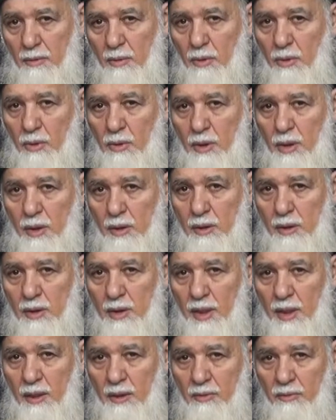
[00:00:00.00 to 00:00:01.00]
Locals
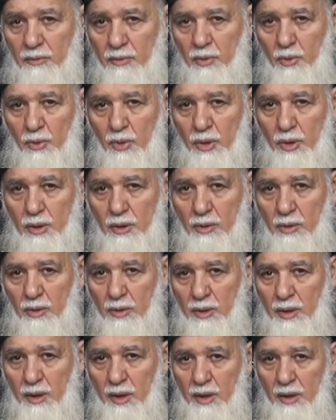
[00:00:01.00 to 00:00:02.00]
and viewers
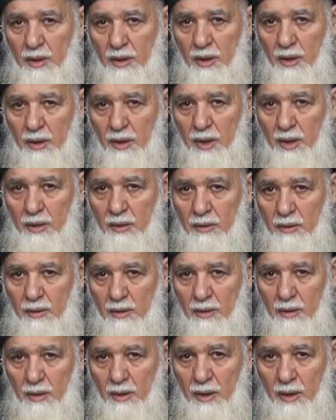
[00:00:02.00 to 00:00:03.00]
on the internet
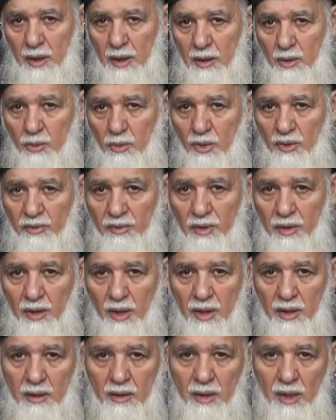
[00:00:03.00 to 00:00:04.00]
and whoever
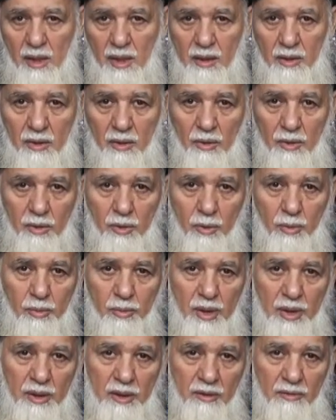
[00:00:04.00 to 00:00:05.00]
and then on
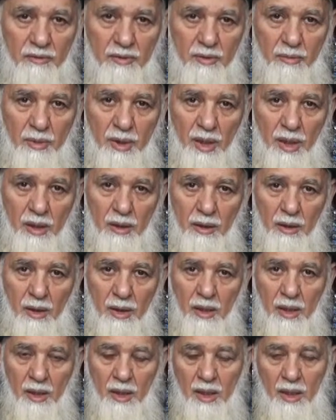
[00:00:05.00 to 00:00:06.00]
Ummah TV, may
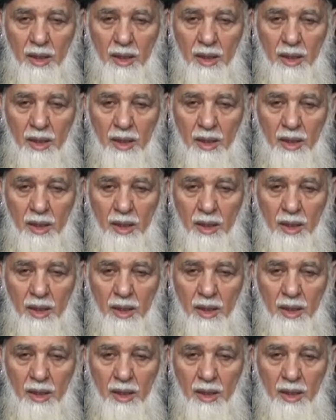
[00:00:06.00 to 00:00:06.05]
Allah